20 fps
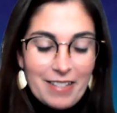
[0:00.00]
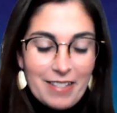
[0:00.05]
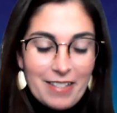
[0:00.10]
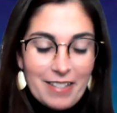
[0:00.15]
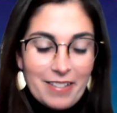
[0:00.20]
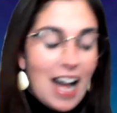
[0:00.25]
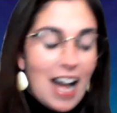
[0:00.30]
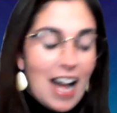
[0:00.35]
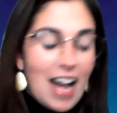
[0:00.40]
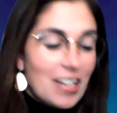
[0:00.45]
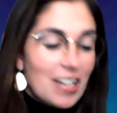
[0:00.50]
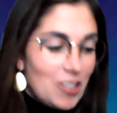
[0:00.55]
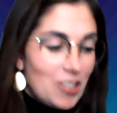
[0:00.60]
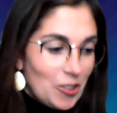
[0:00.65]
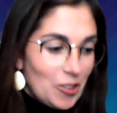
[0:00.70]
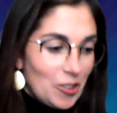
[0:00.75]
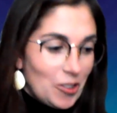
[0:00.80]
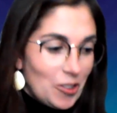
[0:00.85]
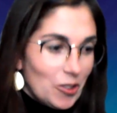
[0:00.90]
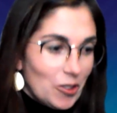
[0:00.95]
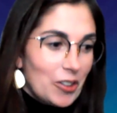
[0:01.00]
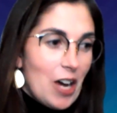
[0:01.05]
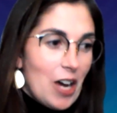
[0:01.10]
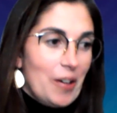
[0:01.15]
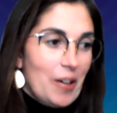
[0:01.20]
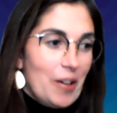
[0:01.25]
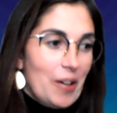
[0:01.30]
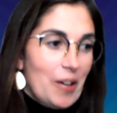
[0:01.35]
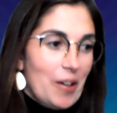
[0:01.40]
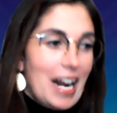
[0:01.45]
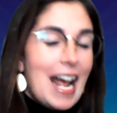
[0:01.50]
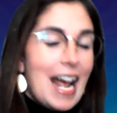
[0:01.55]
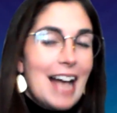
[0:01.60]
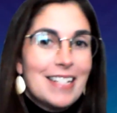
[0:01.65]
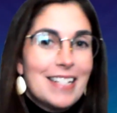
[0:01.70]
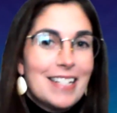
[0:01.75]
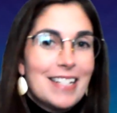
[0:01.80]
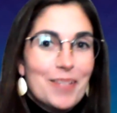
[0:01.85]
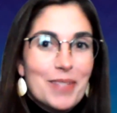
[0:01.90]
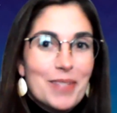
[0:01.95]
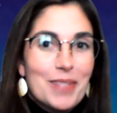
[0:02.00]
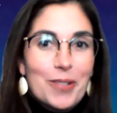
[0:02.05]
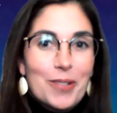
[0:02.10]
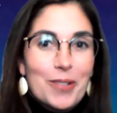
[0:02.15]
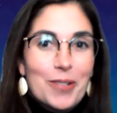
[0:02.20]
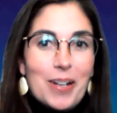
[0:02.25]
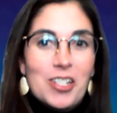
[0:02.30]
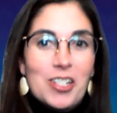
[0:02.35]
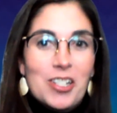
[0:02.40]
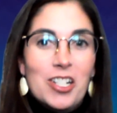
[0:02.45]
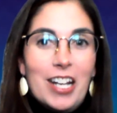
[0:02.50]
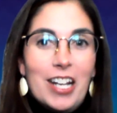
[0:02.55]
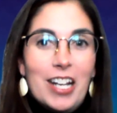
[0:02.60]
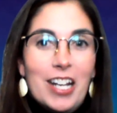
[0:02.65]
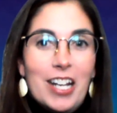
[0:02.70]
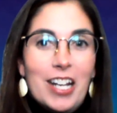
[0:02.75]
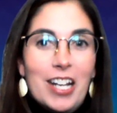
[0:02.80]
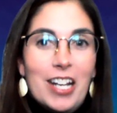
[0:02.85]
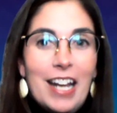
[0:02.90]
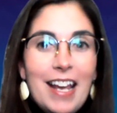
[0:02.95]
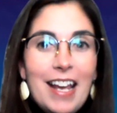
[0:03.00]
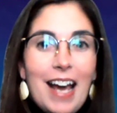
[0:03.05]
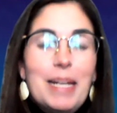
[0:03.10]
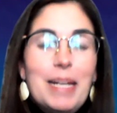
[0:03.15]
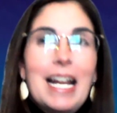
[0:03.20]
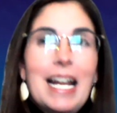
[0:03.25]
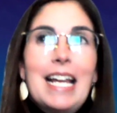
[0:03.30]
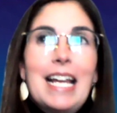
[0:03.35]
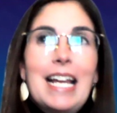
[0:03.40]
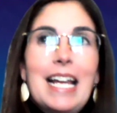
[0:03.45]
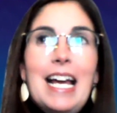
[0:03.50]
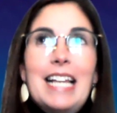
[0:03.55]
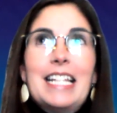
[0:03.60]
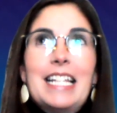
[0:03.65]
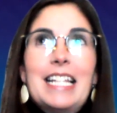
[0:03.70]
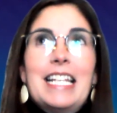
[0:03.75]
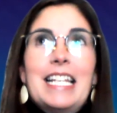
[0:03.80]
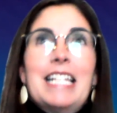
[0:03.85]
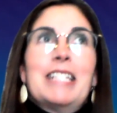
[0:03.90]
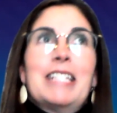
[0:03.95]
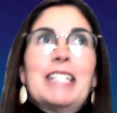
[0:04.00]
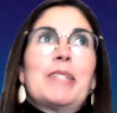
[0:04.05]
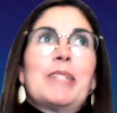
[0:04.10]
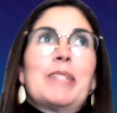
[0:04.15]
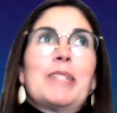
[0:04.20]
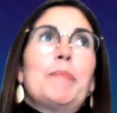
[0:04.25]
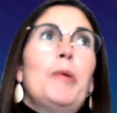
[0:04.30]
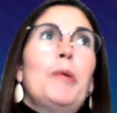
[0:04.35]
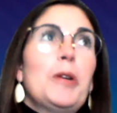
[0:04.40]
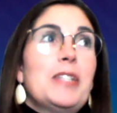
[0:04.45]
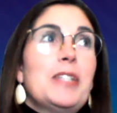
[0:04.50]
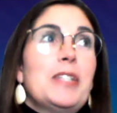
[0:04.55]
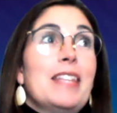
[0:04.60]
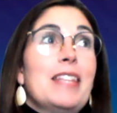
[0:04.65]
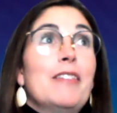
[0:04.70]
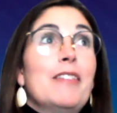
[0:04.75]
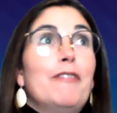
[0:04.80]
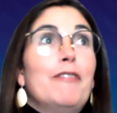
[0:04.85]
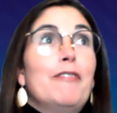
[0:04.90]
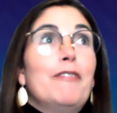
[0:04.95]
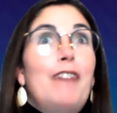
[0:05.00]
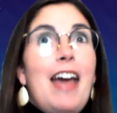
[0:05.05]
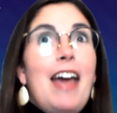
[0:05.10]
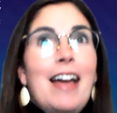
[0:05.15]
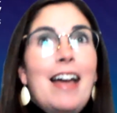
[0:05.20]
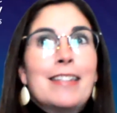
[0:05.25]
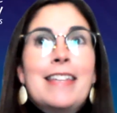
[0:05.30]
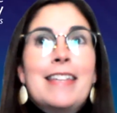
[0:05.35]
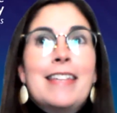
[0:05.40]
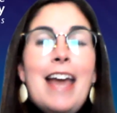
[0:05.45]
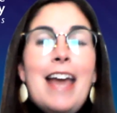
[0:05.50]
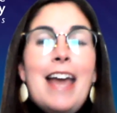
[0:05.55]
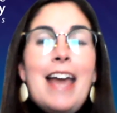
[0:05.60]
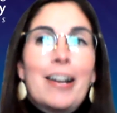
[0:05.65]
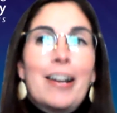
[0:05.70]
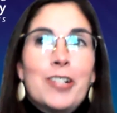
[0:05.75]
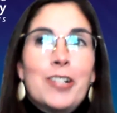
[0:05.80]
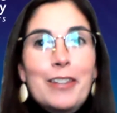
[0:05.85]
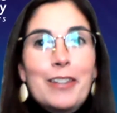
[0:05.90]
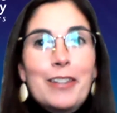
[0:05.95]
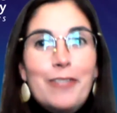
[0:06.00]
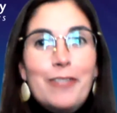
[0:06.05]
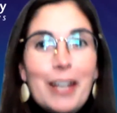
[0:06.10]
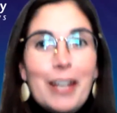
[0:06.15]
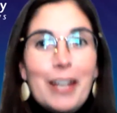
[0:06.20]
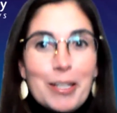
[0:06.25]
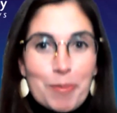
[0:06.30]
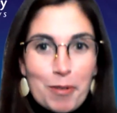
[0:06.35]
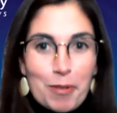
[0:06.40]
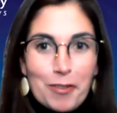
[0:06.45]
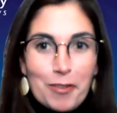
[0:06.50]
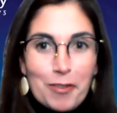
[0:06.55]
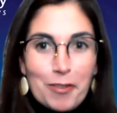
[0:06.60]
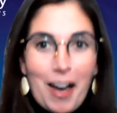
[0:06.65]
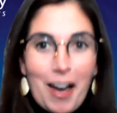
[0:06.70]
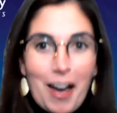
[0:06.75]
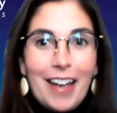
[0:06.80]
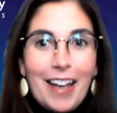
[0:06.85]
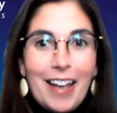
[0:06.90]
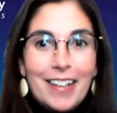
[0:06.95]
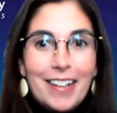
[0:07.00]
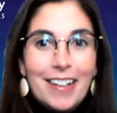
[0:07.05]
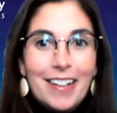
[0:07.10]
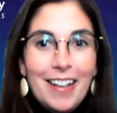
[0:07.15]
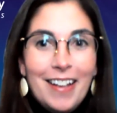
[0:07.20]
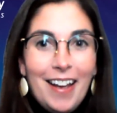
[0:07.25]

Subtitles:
not too long ago. And I asked him this question. I mean, sports and the fans and the energy that the fans provide,